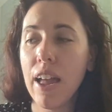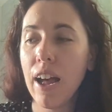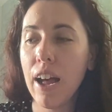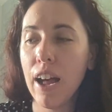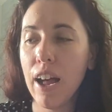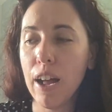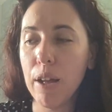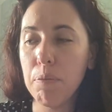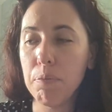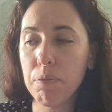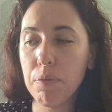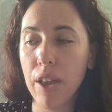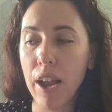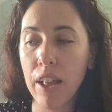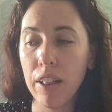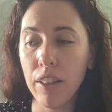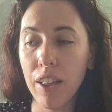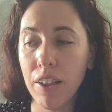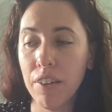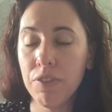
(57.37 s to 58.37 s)

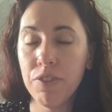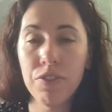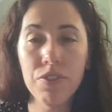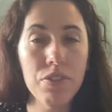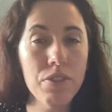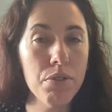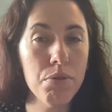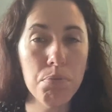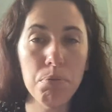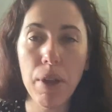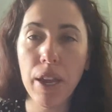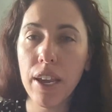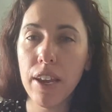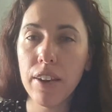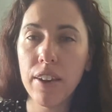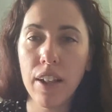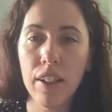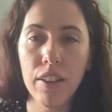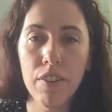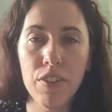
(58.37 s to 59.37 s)
I love making
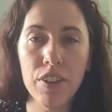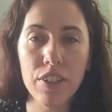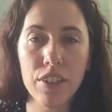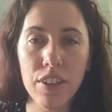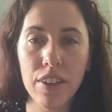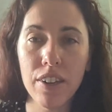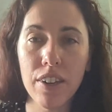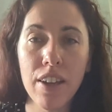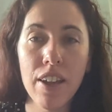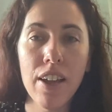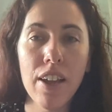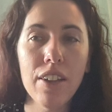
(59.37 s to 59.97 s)
television.